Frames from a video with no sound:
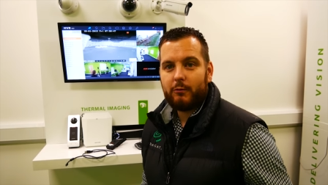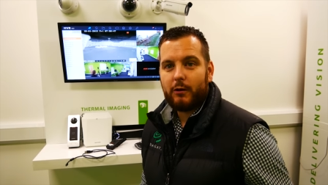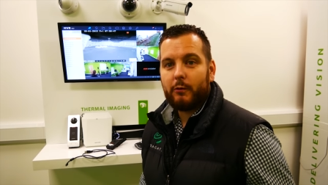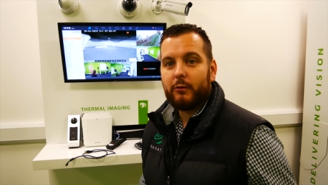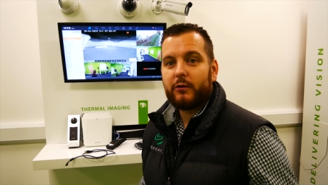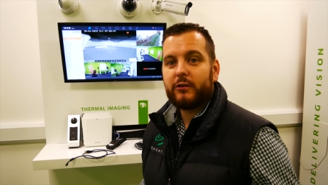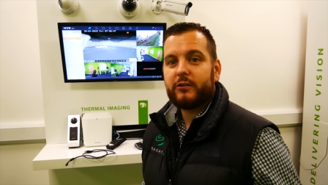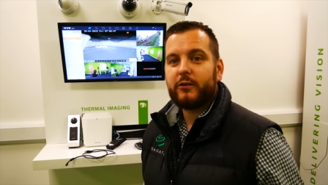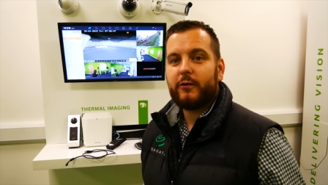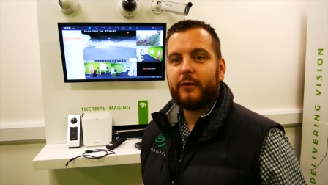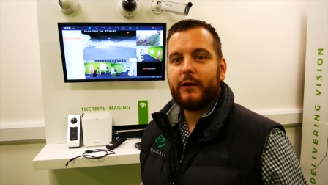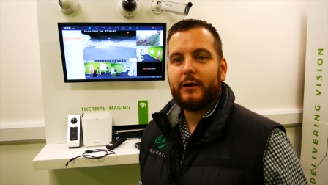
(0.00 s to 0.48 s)
where
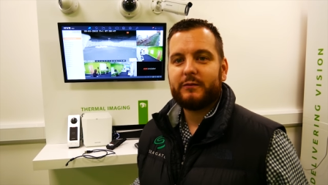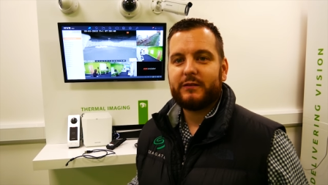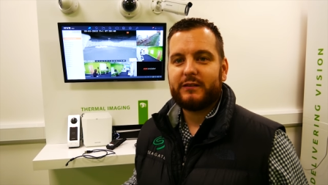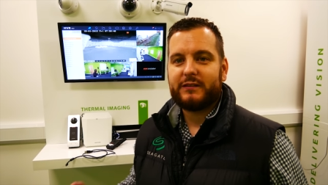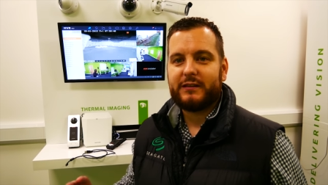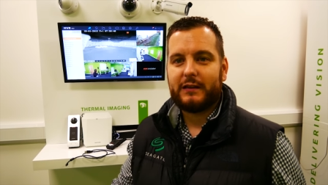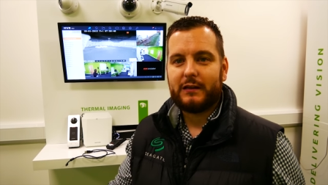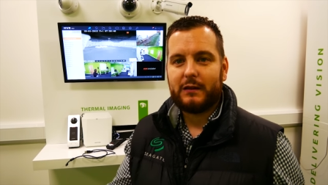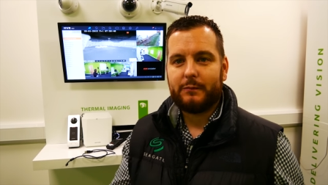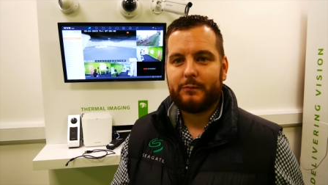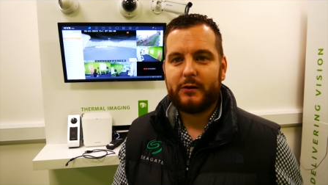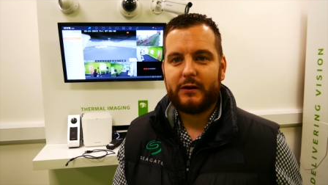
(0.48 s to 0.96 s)
we'll show you how to
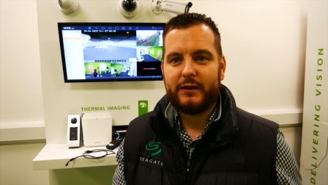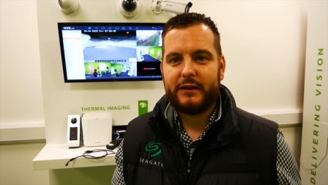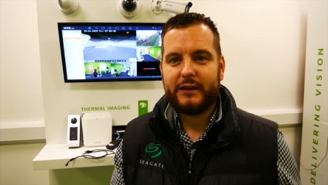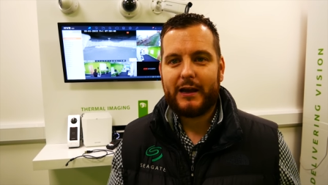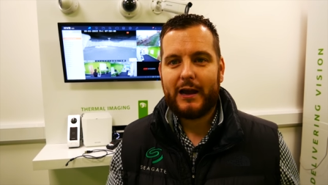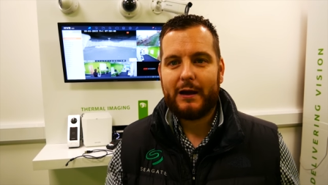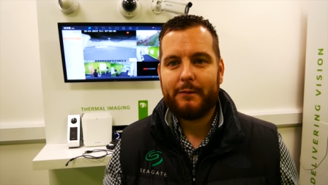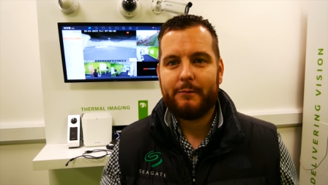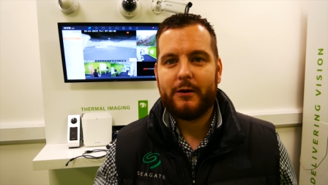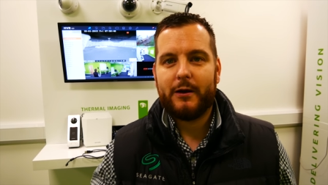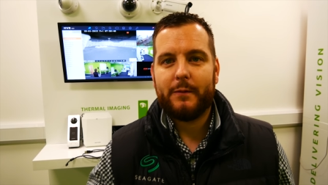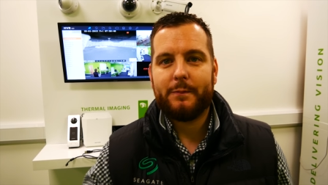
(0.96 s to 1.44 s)
set the body
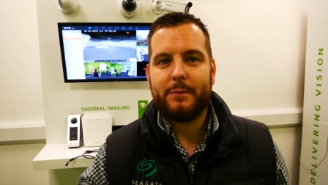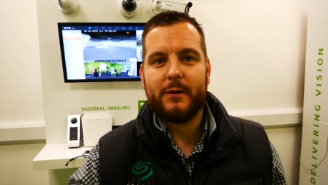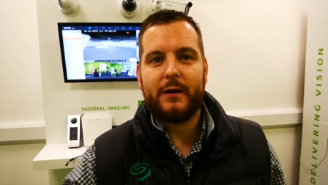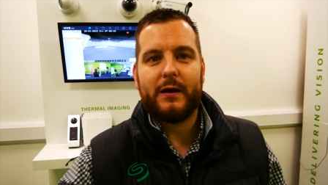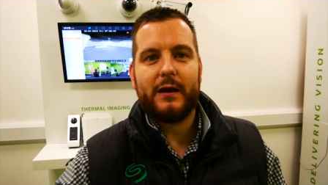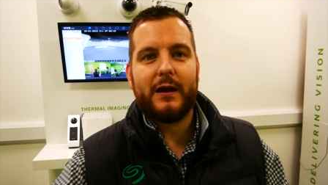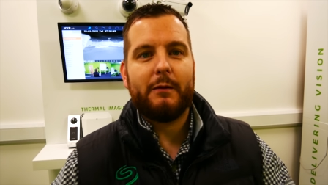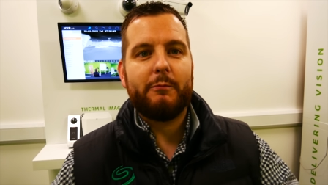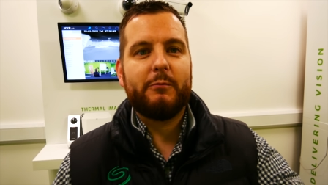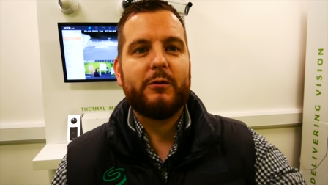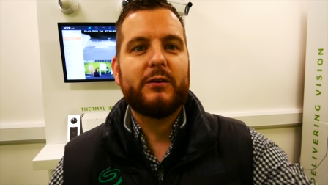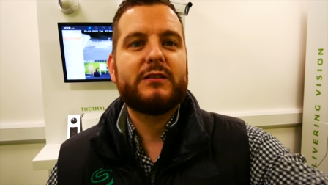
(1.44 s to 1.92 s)
camera
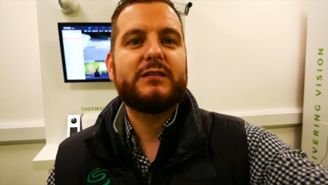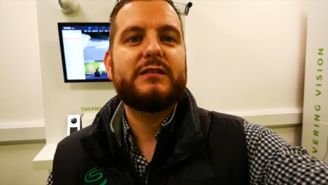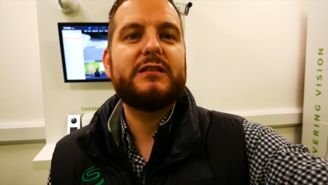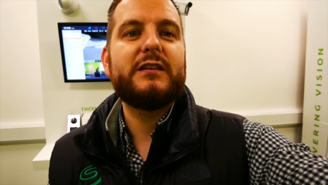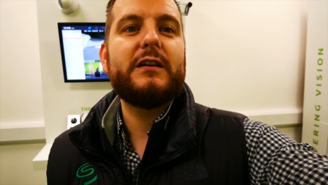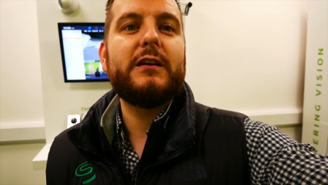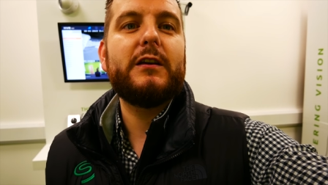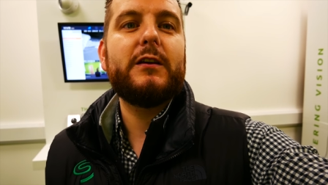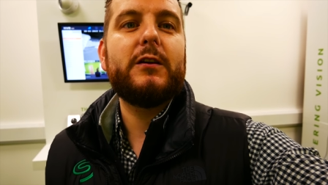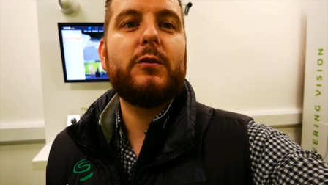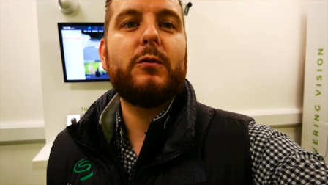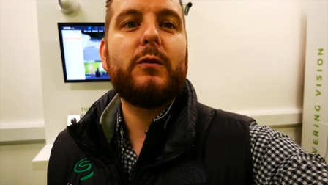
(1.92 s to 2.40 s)
up, and we'll
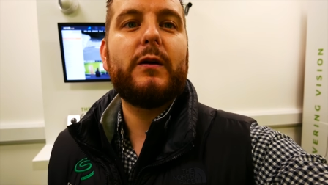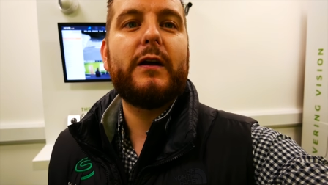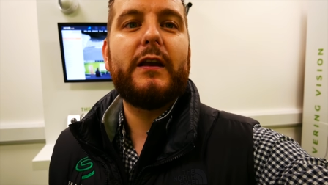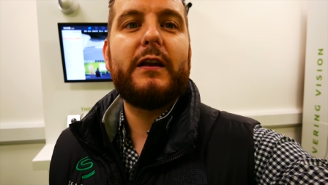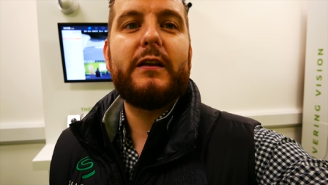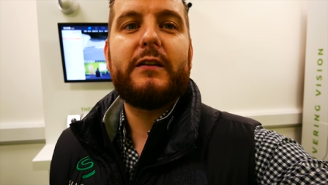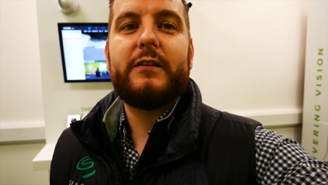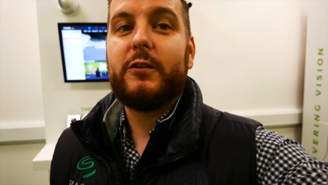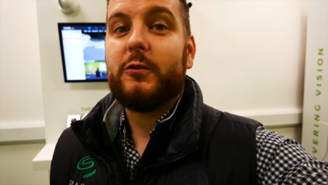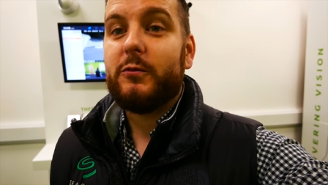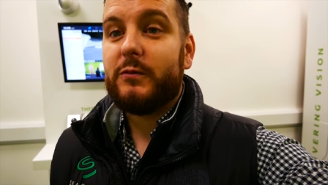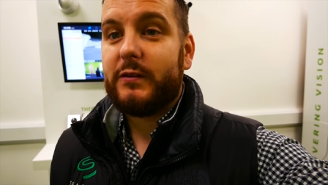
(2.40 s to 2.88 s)
see you
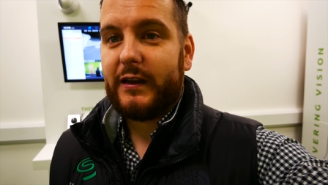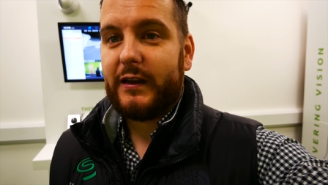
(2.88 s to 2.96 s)
in 2